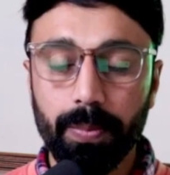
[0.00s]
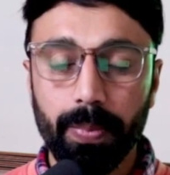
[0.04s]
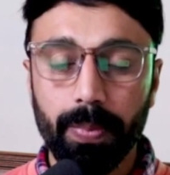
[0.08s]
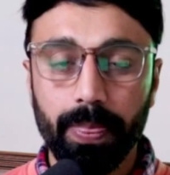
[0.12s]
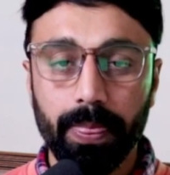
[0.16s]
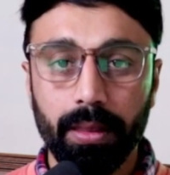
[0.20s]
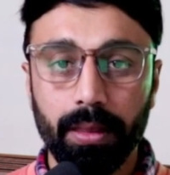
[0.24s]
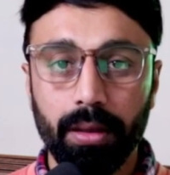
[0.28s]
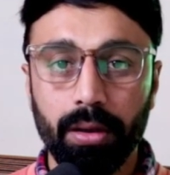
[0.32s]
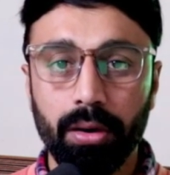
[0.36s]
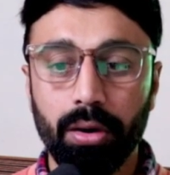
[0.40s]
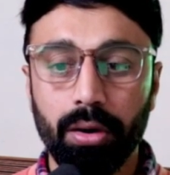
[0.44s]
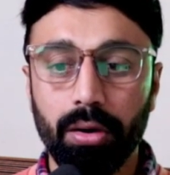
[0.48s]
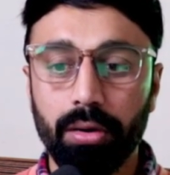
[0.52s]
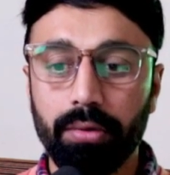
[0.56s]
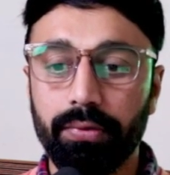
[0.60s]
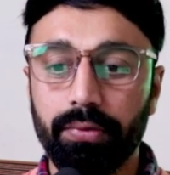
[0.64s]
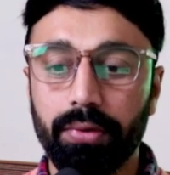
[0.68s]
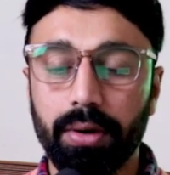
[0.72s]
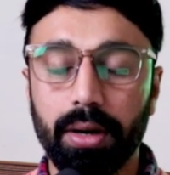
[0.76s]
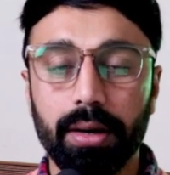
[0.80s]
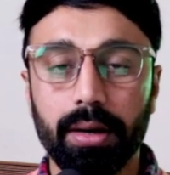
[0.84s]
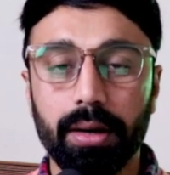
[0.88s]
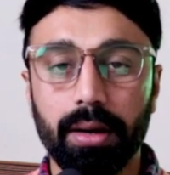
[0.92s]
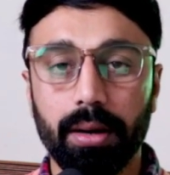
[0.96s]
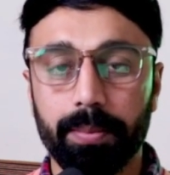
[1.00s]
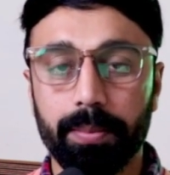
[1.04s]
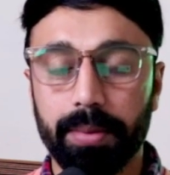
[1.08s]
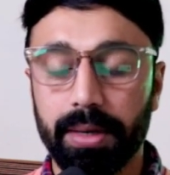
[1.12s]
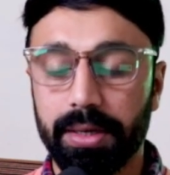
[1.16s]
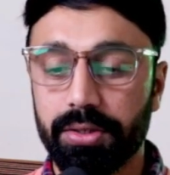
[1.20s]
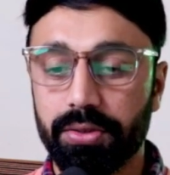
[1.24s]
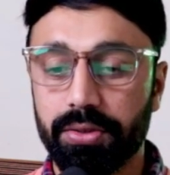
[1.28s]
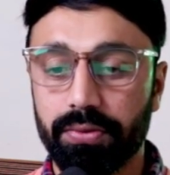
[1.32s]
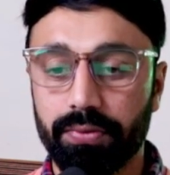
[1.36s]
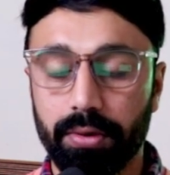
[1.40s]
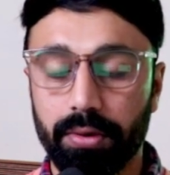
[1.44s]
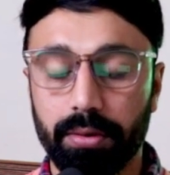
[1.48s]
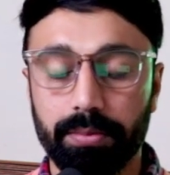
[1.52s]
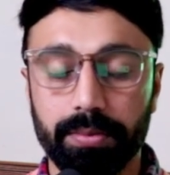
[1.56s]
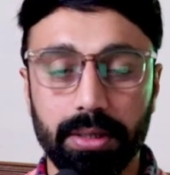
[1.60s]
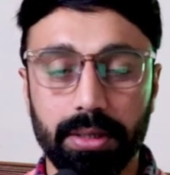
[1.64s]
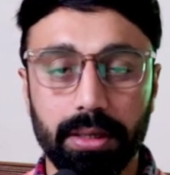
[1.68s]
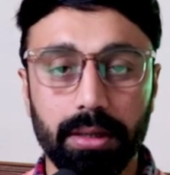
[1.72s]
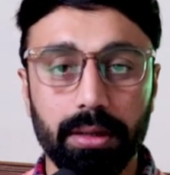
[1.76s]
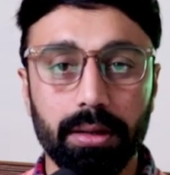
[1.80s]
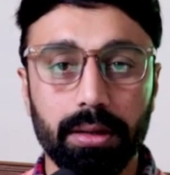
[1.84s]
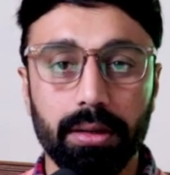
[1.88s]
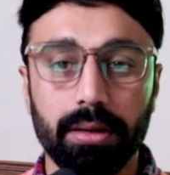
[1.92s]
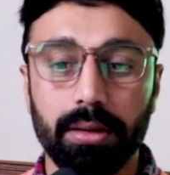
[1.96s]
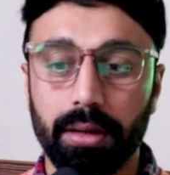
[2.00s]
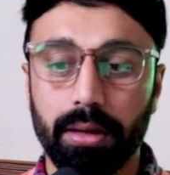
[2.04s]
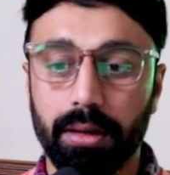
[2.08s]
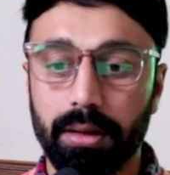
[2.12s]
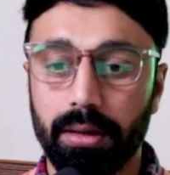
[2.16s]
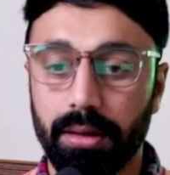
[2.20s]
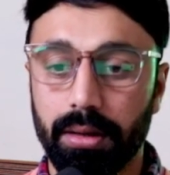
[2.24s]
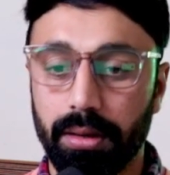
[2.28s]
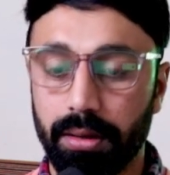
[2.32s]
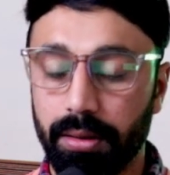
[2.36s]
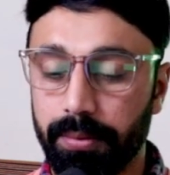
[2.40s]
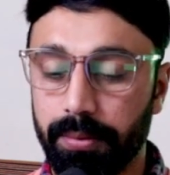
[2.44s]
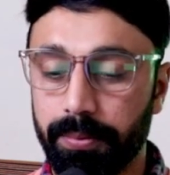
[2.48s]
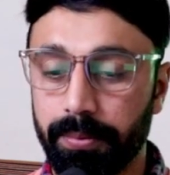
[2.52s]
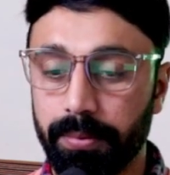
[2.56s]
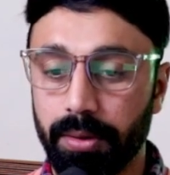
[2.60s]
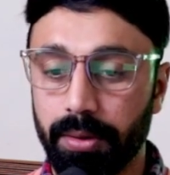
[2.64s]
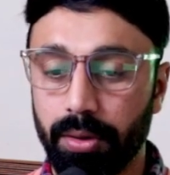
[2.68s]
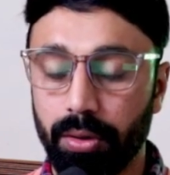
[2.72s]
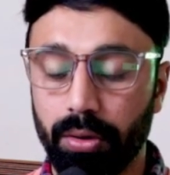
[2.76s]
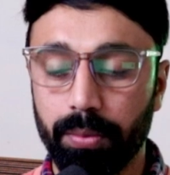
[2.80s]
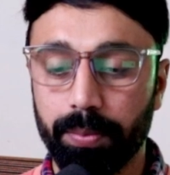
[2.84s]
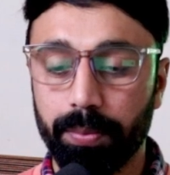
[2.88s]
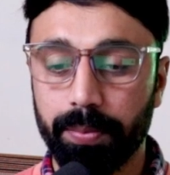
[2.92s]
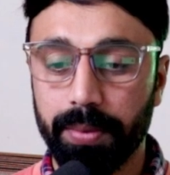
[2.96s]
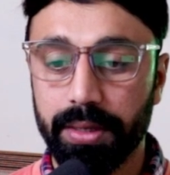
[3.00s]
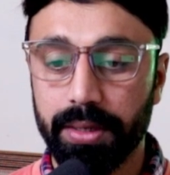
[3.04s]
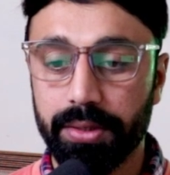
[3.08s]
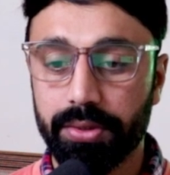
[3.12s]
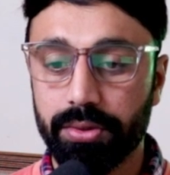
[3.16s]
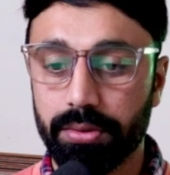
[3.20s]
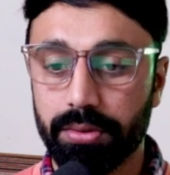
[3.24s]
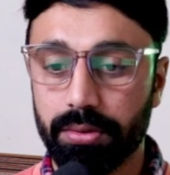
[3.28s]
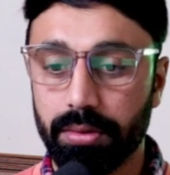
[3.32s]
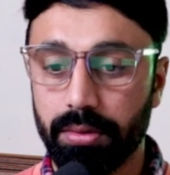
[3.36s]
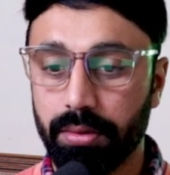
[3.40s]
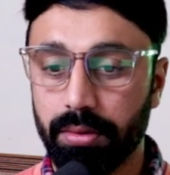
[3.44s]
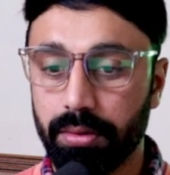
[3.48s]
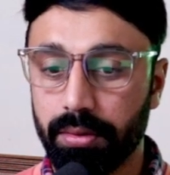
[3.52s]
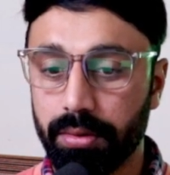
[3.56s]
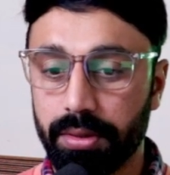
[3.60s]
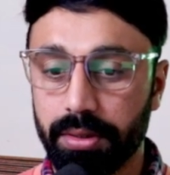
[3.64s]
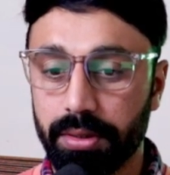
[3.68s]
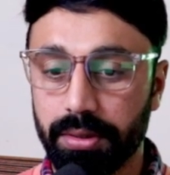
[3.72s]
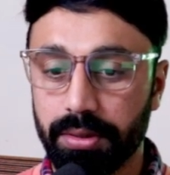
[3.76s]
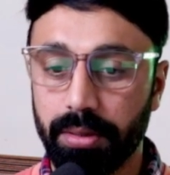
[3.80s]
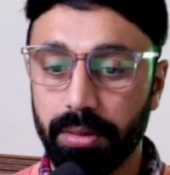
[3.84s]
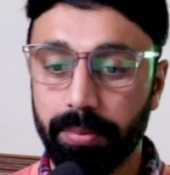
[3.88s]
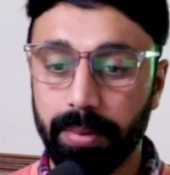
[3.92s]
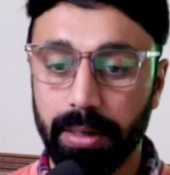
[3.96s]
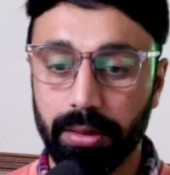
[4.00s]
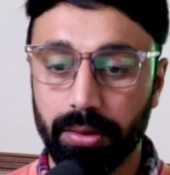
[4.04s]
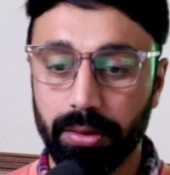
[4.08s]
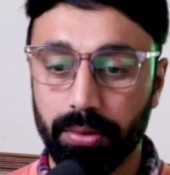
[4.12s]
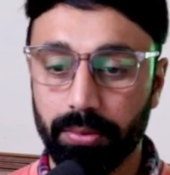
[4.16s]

how far a page from the home page or the menu.